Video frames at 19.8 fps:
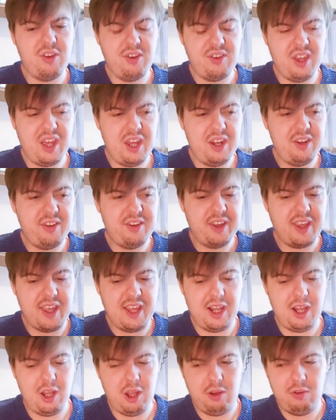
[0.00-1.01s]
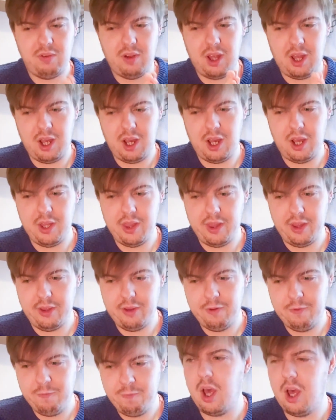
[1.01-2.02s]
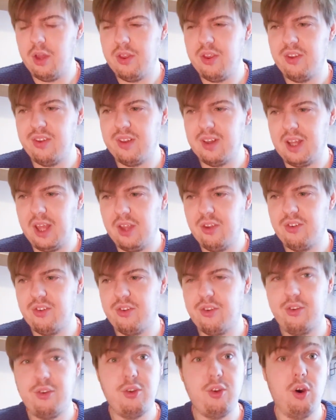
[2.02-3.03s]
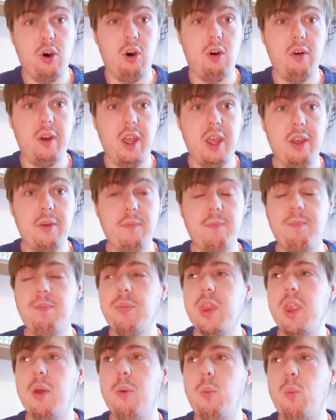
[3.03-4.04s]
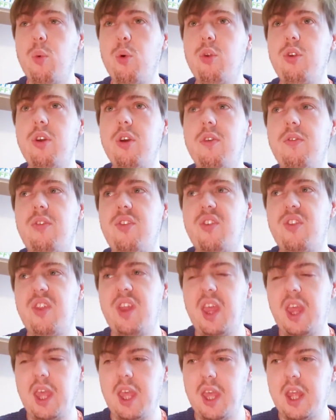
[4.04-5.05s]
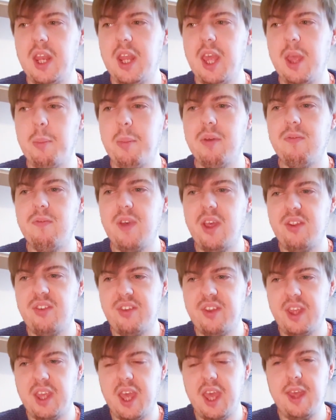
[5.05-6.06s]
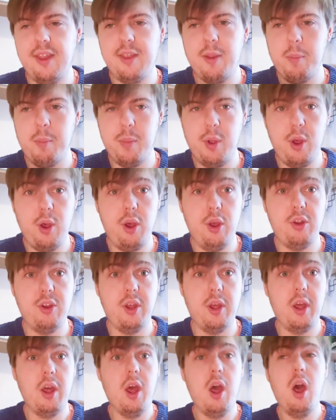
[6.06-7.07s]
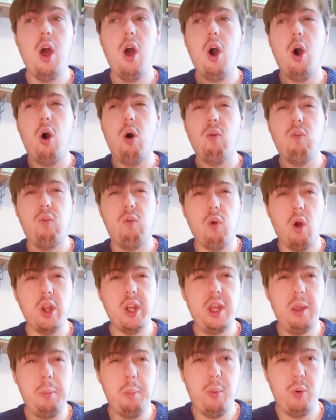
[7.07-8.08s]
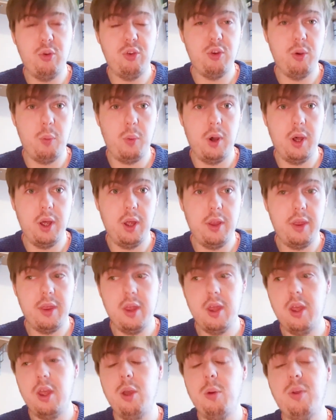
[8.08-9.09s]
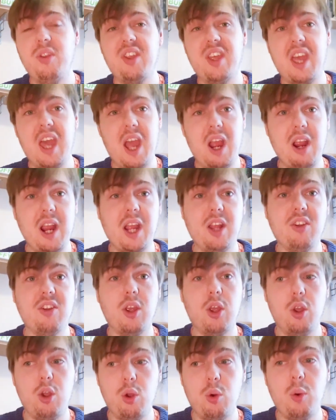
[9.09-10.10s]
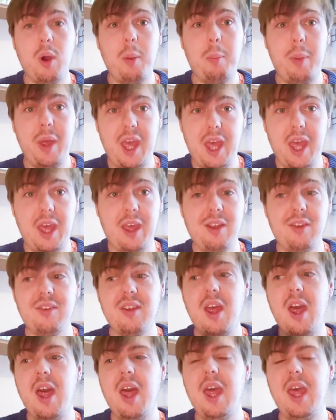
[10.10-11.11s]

decided to kill off Arthur. Arthur's last story would have seen him investigate the murder of Ronnie Butterworth, who is a character who appears